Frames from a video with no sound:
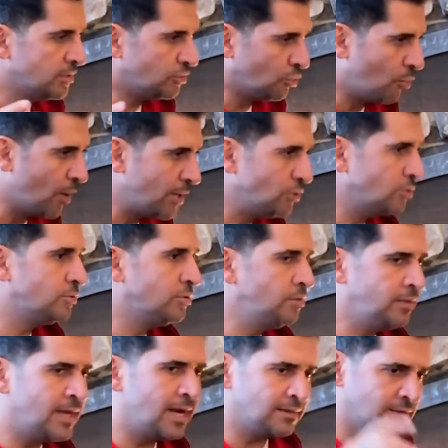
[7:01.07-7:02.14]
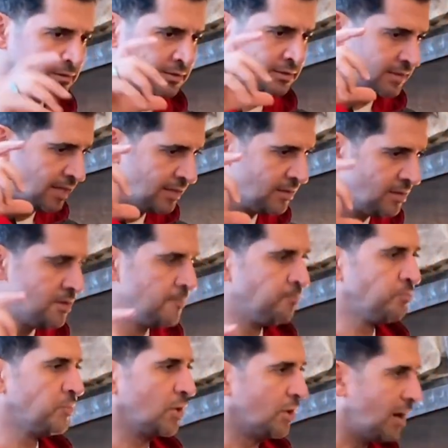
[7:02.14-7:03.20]
The way you do that, there's a
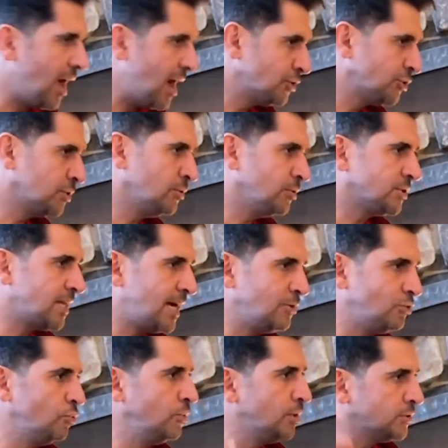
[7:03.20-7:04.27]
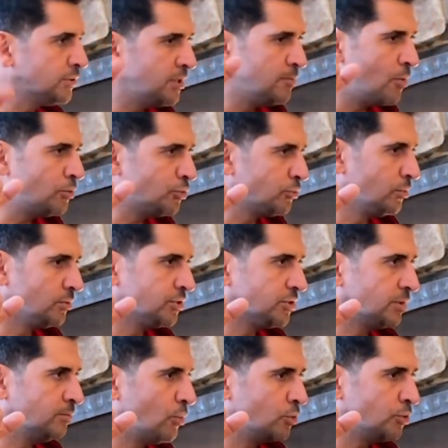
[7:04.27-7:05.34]
logical side to it, there's an emotional
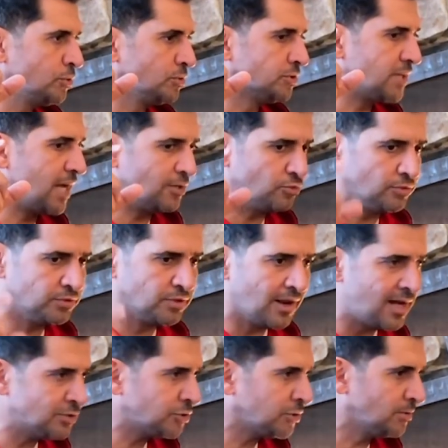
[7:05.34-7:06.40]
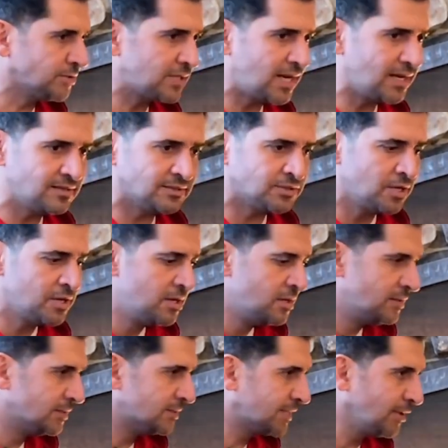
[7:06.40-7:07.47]
side to it. The logical side is
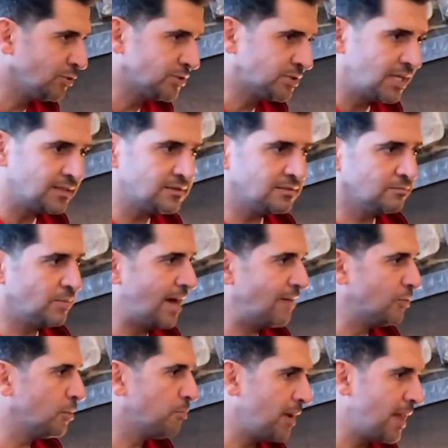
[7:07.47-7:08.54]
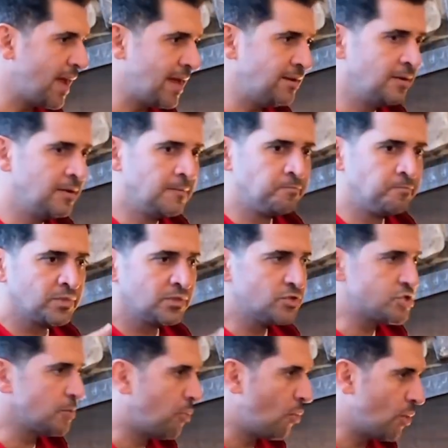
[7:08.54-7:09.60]
skill set, having a plan,
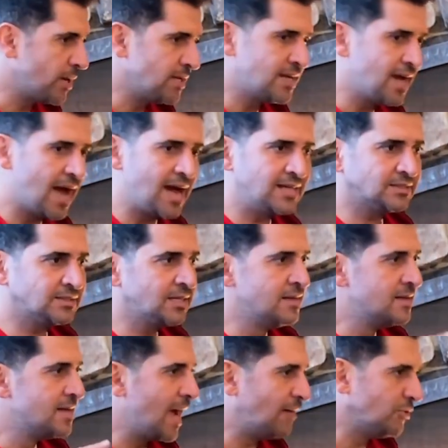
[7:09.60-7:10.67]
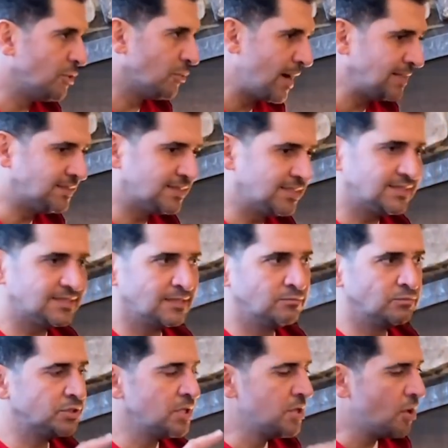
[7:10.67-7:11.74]
supporting cast, having the right
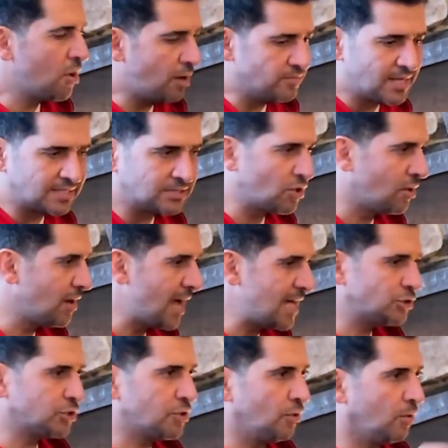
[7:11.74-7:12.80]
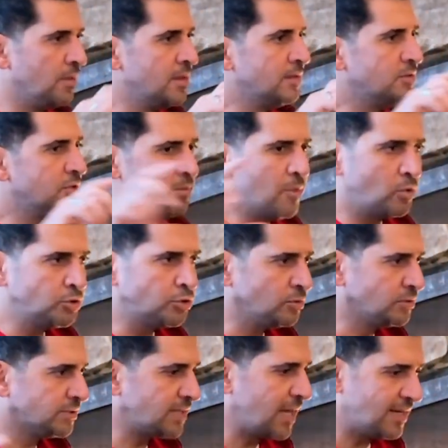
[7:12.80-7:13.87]
systems. That's all logical. The
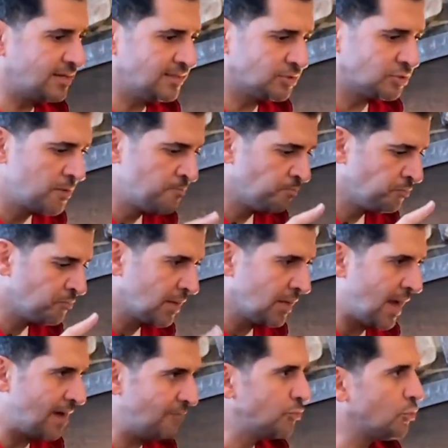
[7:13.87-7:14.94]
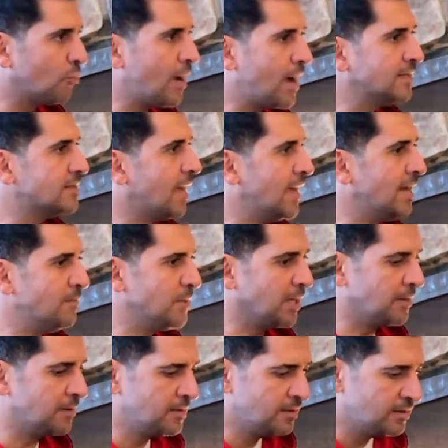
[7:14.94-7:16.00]
emotional side is having the right
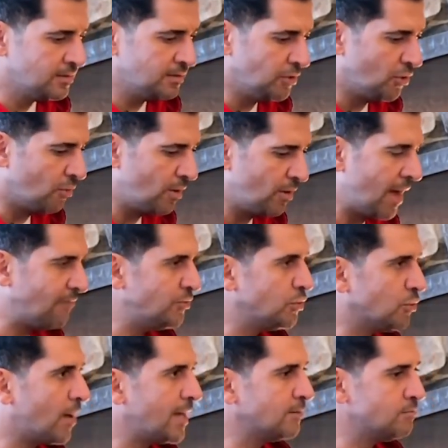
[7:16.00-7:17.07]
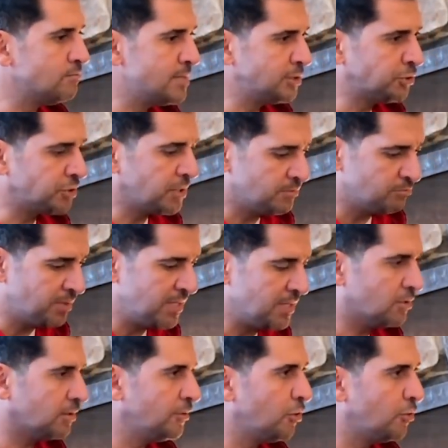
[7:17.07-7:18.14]
enemy, you know, having the right mission, being
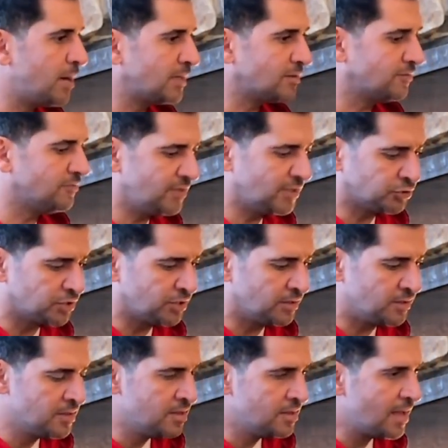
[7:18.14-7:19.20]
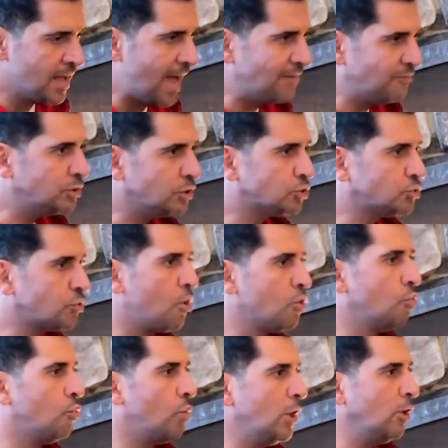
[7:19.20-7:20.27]
clear about the vision, having the
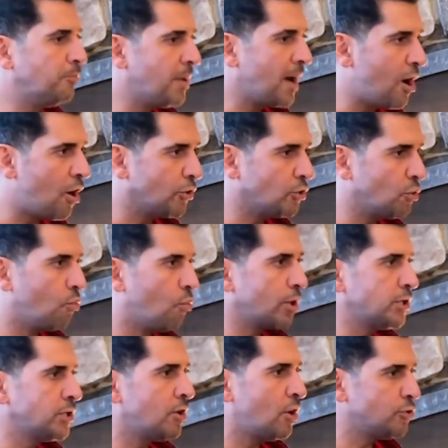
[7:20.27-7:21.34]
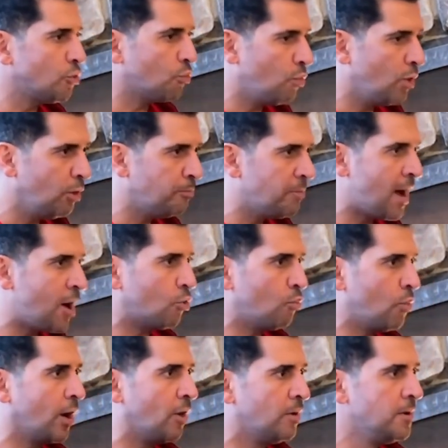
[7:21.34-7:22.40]
strong willpower. You're working on your willpower
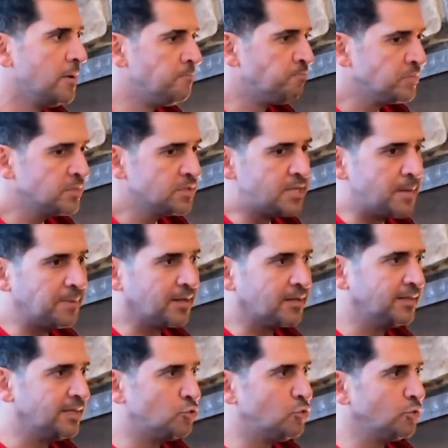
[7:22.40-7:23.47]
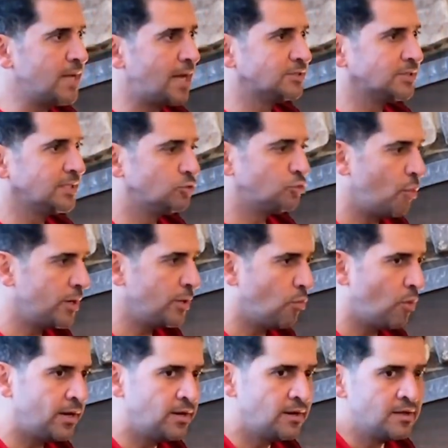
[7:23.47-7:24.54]
where typically in
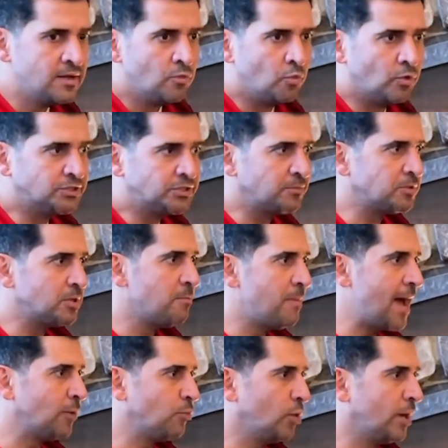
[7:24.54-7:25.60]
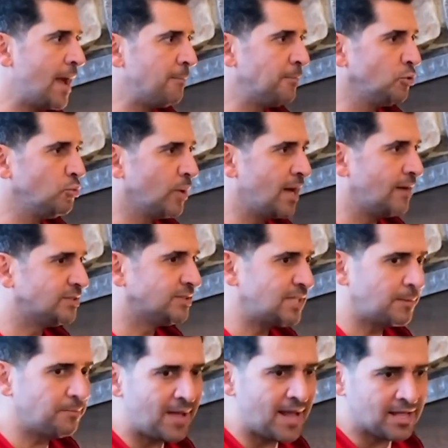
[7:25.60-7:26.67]
2021, when something bad would happen, you would have a
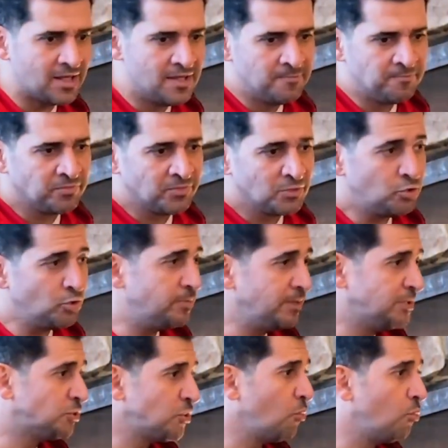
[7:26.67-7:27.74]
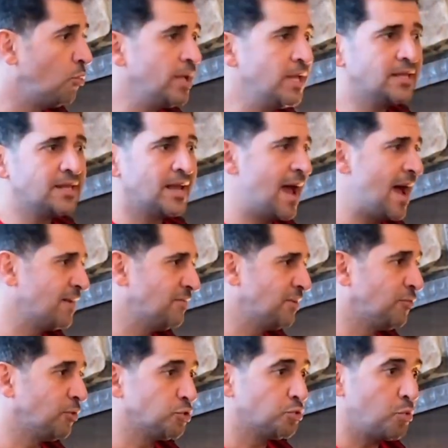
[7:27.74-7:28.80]
setback, you'd be so weak and out of
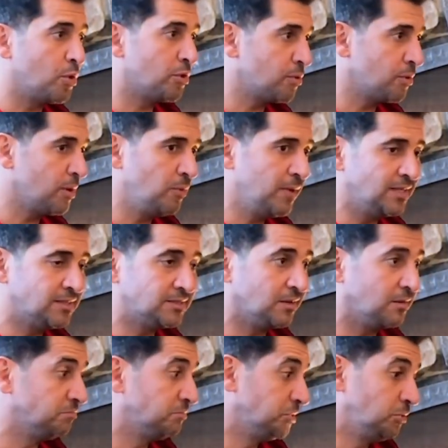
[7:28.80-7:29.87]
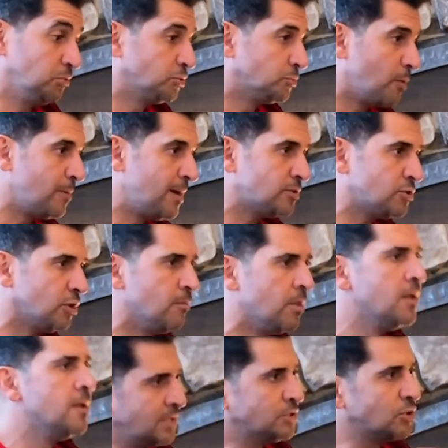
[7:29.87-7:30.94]
it for 2 or 3 weeks, you know, you lose momentum.
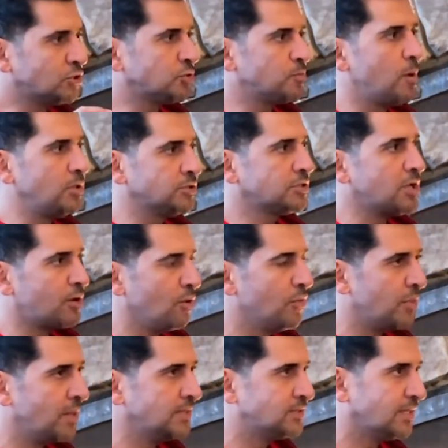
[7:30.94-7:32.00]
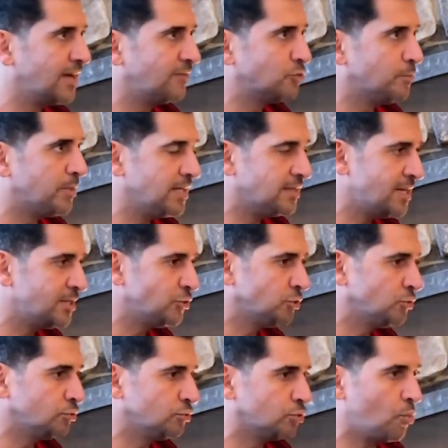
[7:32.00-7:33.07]
These are small, subtle things that you have to pay
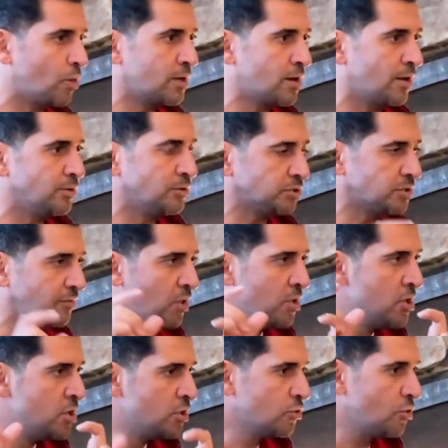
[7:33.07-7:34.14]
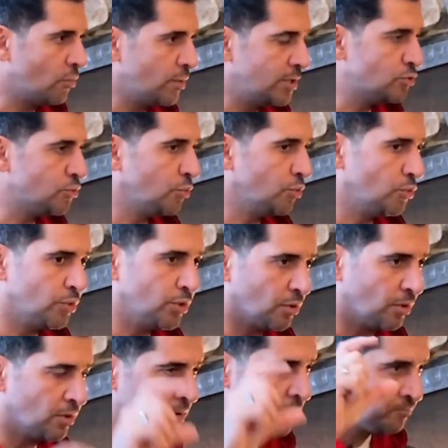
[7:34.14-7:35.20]
attention to work on yourself going into a new year.